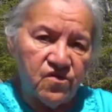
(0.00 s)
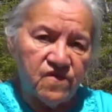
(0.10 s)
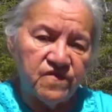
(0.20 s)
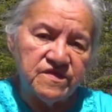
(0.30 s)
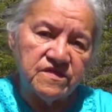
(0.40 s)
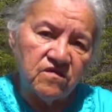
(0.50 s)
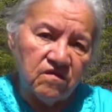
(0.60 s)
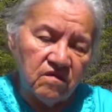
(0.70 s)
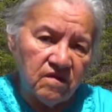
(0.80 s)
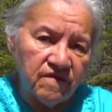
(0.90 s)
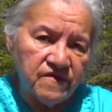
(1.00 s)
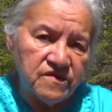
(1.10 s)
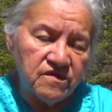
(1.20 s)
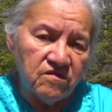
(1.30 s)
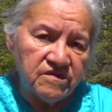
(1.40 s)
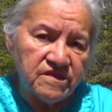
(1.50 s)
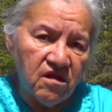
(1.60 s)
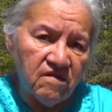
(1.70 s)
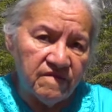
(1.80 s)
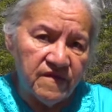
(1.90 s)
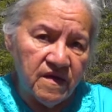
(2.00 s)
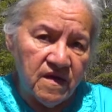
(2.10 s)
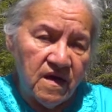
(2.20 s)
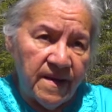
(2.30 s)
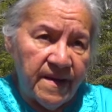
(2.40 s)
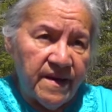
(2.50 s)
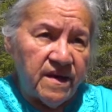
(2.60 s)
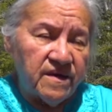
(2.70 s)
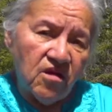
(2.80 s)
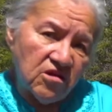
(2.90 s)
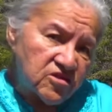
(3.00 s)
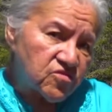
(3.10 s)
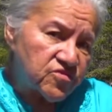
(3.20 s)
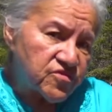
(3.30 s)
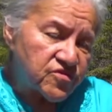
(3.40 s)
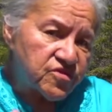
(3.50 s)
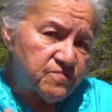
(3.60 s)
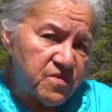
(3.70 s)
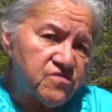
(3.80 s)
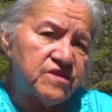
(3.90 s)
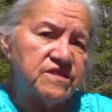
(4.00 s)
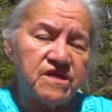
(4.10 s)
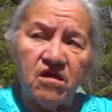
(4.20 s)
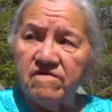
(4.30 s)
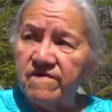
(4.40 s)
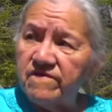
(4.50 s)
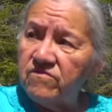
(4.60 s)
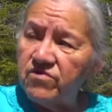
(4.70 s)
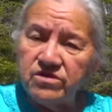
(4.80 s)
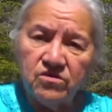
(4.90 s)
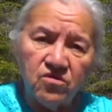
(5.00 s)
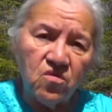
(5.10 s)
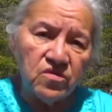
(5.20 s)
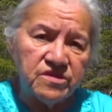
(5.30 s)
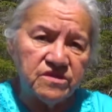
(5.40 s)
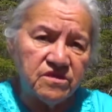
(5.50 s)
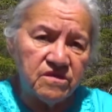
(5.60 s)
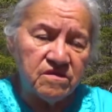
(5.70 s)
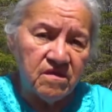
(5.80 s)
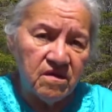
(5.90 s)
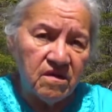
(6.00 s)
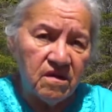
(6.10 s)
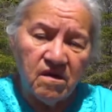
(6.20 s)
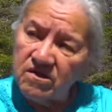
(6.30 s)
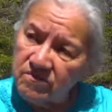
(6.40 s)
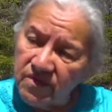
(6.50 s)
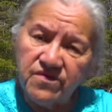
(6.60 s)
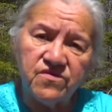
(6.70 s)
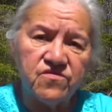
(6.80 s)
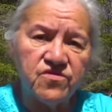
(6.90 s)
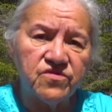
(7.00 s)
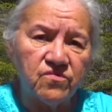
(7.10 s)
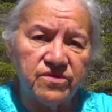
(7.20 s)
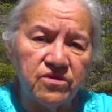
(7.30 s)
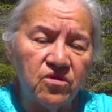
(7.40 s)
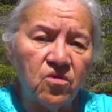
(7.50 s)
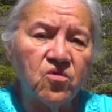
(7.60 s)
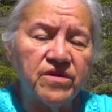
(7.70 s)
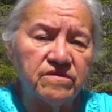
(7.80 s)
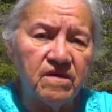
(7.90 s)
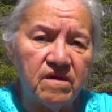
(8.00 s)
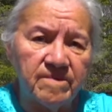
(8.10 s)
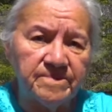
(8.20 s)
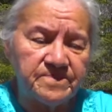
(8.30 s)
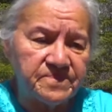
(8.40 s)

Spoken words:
physical self. And also your spirit self. When you go and sit on Mother Earth, when you go and